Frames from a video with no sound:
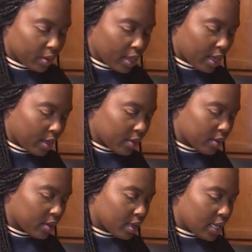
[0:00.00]
Okay?
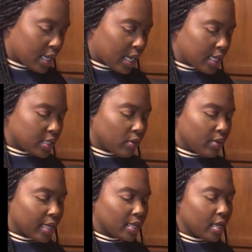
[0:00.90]
And don't
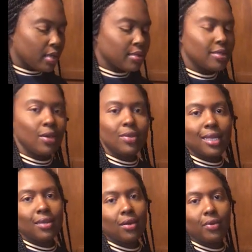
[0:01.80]
let
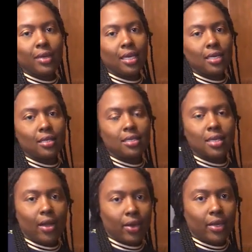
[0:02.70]
the greens
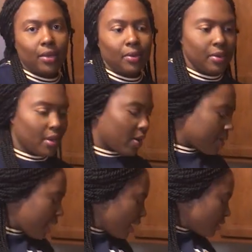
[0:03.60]
scare you.
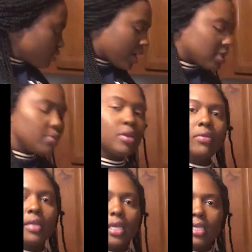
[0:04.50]
Okay? Try some new
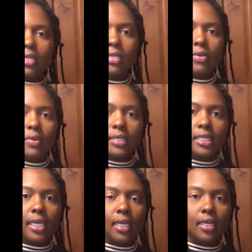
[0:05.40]
things this
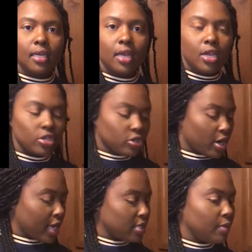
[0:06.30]
quarantine.
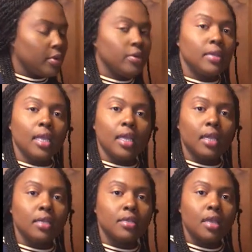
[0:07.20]
Try some new
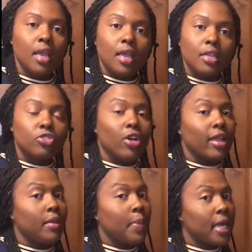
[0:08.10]
things.
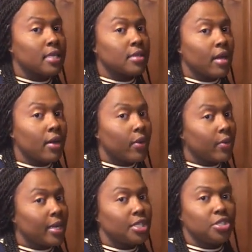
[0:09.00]
Try the
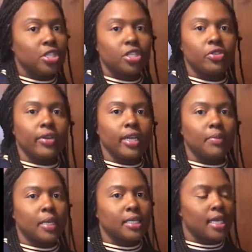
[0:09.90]
pesto. It's just
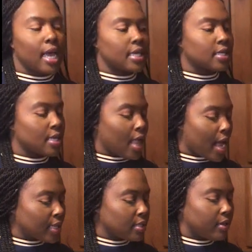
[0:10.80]
green because it has
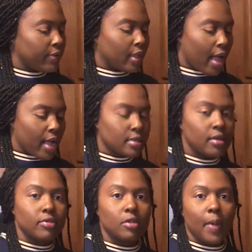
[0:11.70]
lots and lots
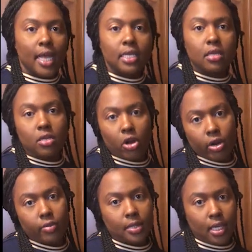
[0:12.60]
of spices and
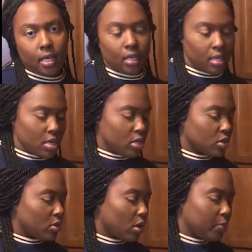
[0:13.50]
herbs in it.
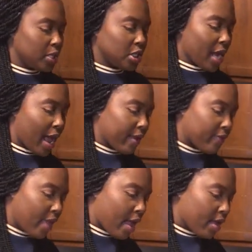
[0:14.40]
So don't be shy
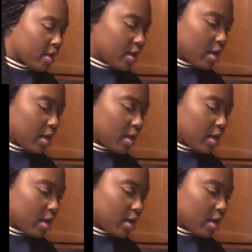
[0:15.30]
of that.